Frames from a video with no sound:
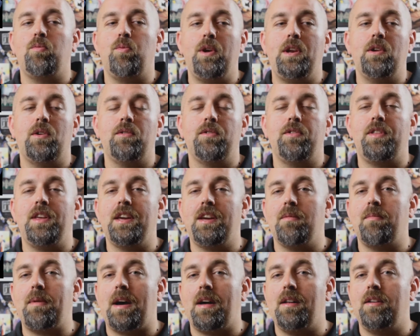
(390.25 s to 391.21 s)
we don't think
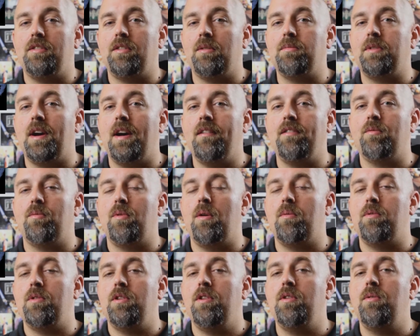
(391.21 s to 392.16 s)
about it sometimes what
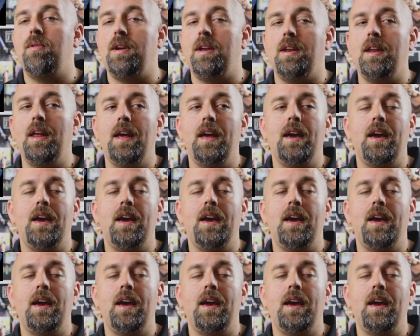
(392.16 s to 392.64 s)
we're doing